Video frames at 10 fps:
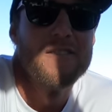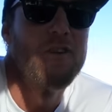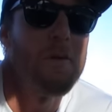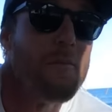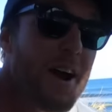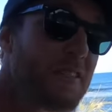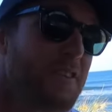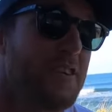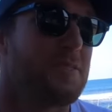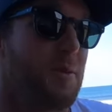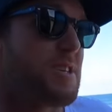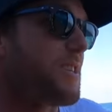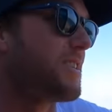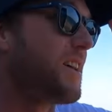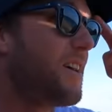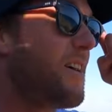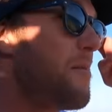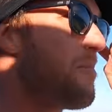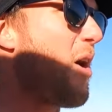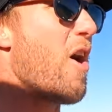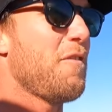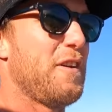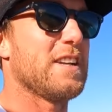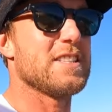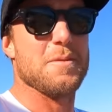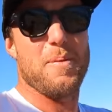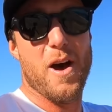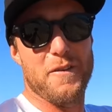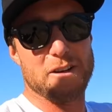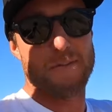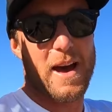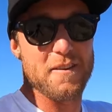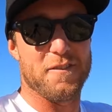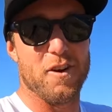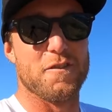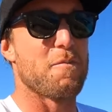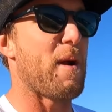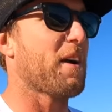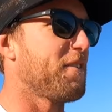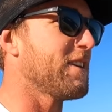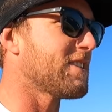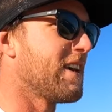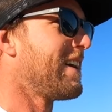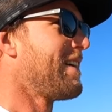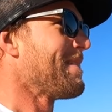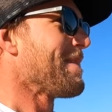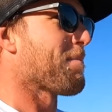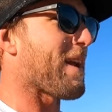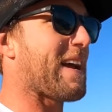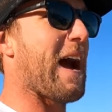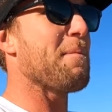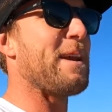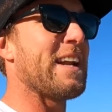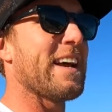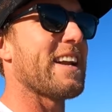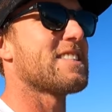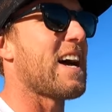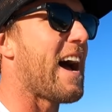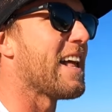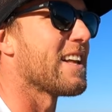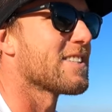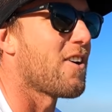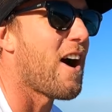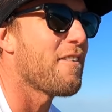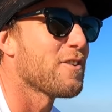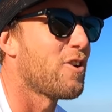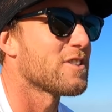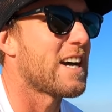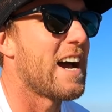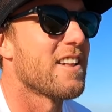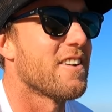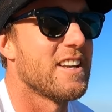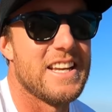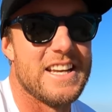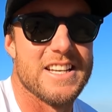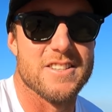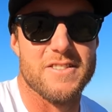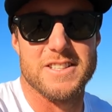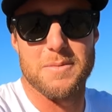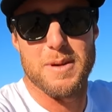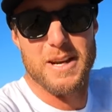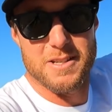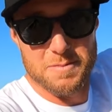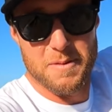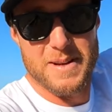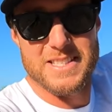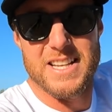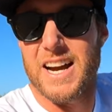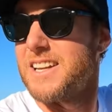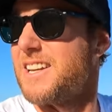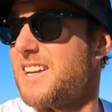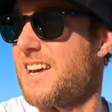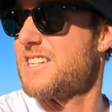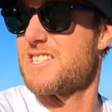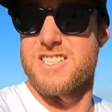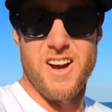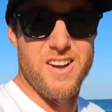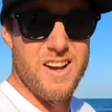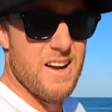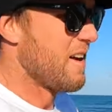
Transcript: for breakfast, which is perfect. It's a perfect amount of food for breakfast. But I come here to get a tailor. So I haven't caught tailor in years, obviously, because we've been stuck in Indonesia. So